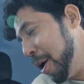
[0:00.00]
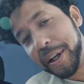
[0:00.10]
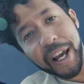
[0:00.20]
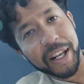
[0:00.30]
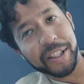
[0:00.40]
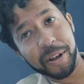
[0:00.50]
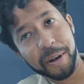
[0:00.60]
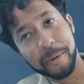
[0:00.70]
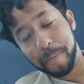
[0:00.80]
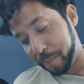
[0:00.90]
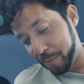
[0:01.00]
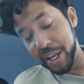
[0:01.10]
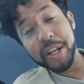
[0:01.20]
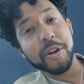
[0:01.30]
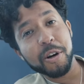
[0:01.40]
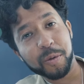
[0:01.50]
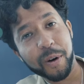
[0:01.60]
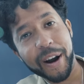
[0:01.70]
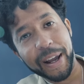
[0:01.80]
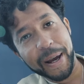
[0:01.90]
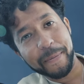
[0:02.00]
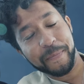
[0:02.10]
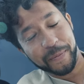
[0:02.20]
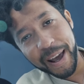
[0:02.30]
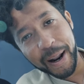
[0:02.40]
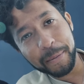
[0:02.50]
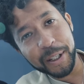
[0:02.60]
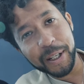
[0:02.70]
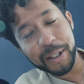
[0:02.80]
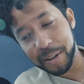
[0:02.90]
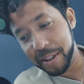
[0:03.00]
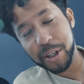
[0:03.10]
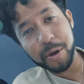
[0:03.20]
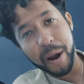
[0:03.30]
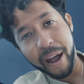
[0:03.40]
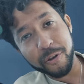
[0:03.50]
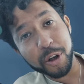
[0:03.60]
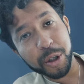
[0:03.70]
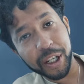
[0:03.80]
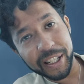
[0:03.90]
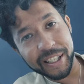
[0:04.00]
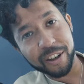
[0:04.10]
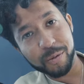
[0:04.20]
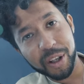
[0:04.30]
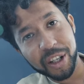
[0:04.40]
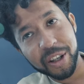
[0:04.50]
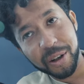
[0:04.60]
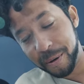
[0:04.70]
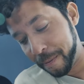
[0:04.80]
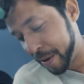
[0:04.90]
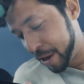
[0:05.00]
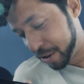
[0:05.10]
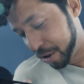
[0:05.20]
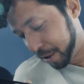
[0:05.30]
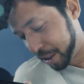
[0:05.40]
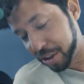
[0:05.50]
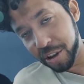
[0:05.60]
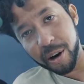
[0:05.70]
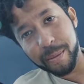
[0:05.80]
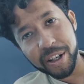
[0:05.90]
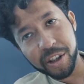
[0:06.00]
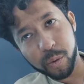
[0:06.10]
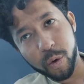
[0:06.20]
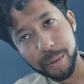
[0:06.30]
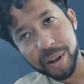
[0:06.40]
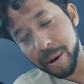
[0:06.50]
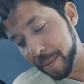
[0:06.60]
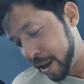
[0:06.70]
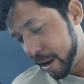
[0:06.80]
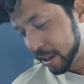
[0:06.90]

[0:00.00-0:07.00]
Okay, so it knows where I am, and I'm gonna do every trick it tells me to do. So let's start by just warming up.